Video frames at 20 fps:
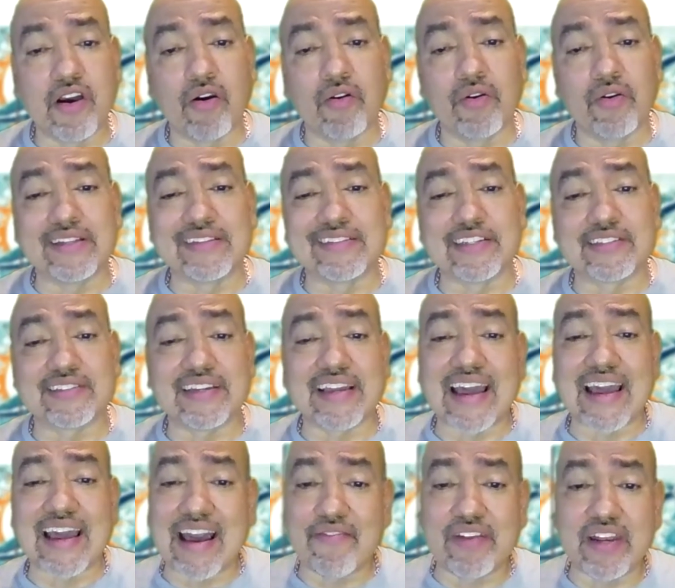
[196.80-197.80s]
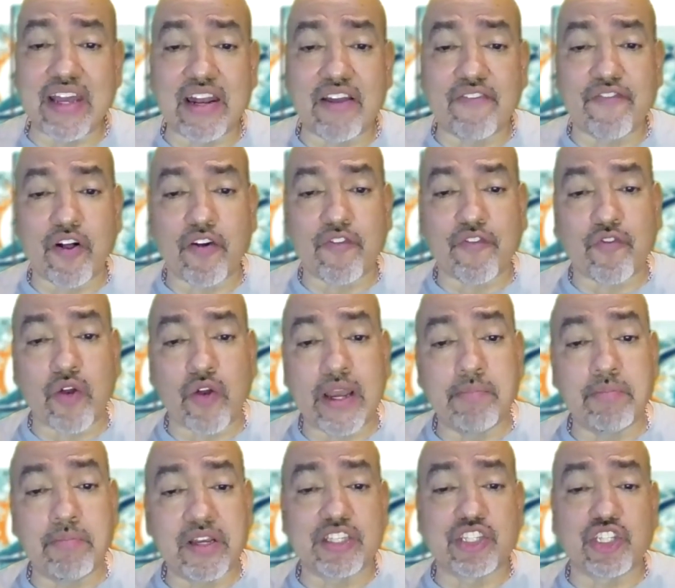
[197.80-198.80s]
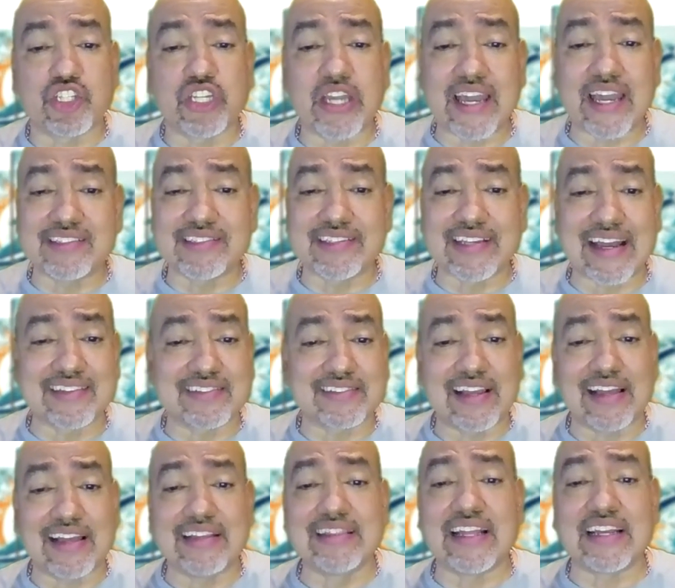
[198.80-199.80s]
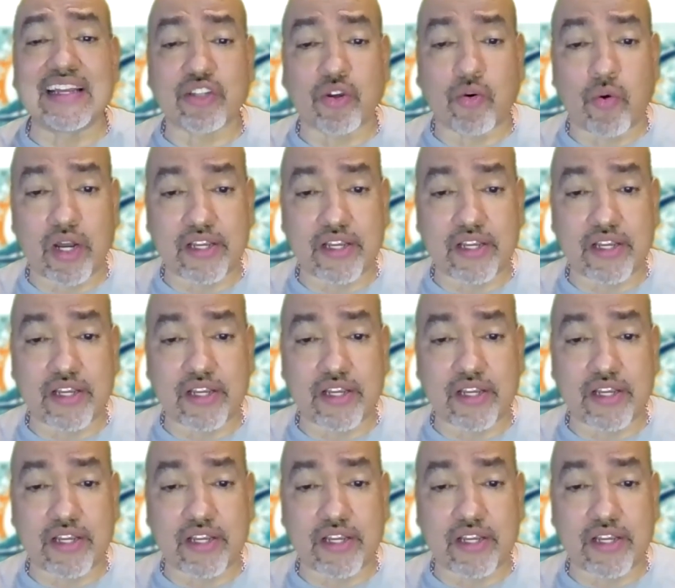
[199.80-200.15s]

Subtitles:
know, does he have an NFL frame? Chase has less